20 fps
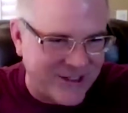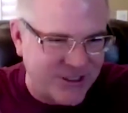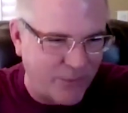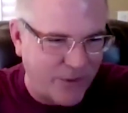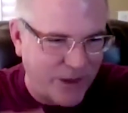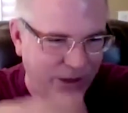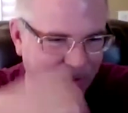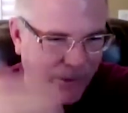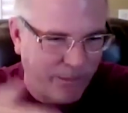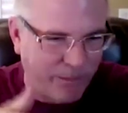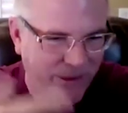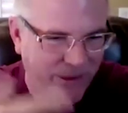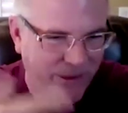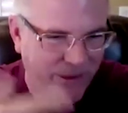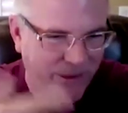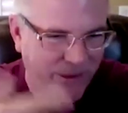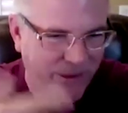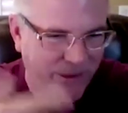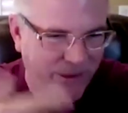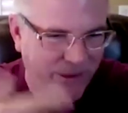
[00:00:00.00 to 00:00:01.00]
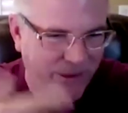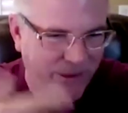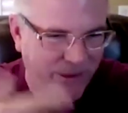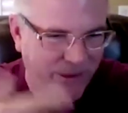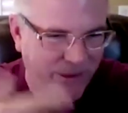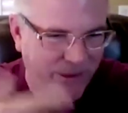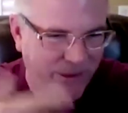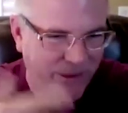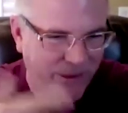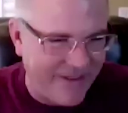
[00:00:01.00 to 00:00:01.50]
So we replaced all
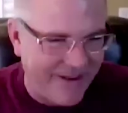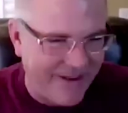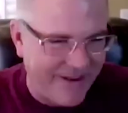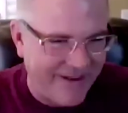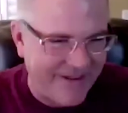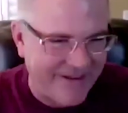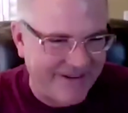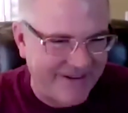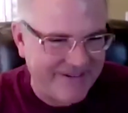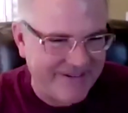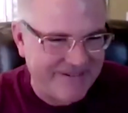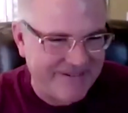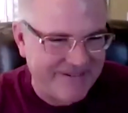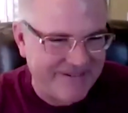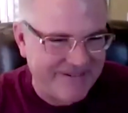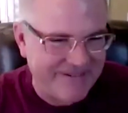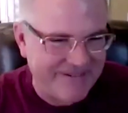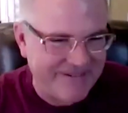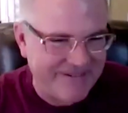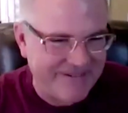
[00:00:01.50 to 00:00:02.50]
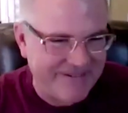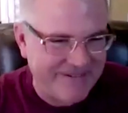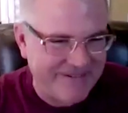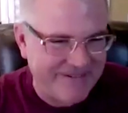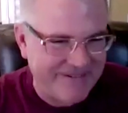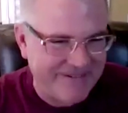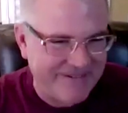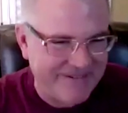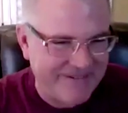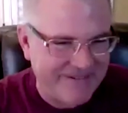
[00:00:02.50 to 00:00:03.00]
the, the,
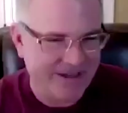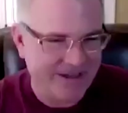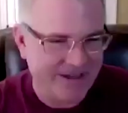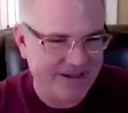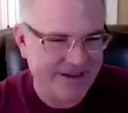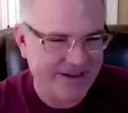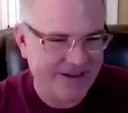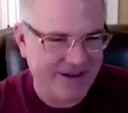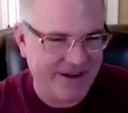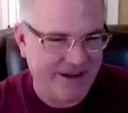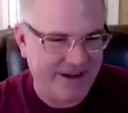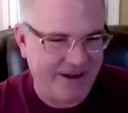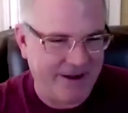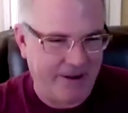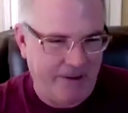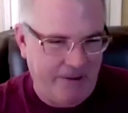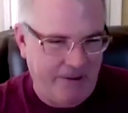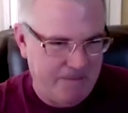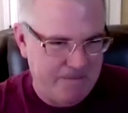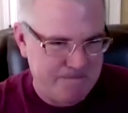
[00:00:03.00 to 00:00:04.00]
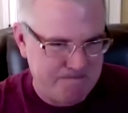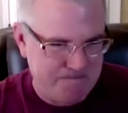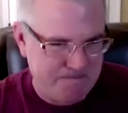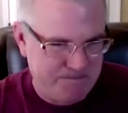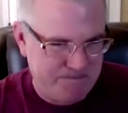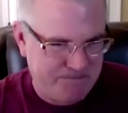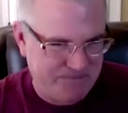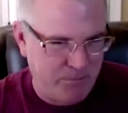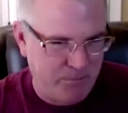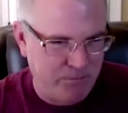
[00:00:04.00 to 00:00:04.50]
um,
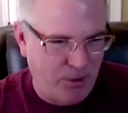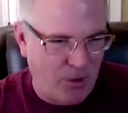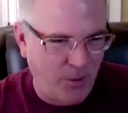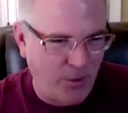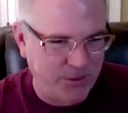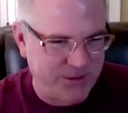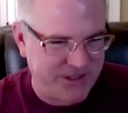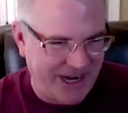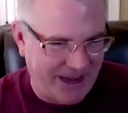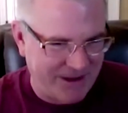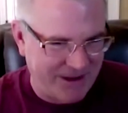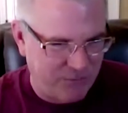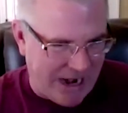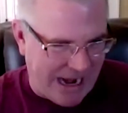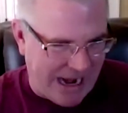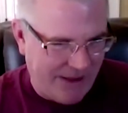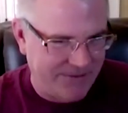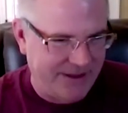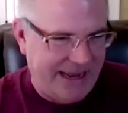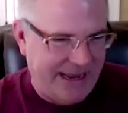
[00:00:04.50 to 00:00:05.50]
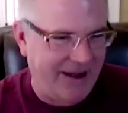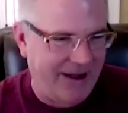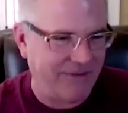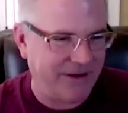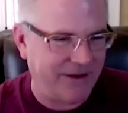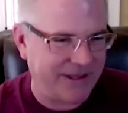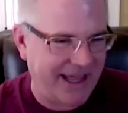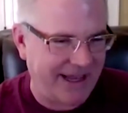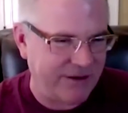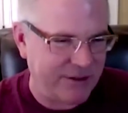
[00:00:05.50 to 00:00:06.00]
bolts that I rounded out with that.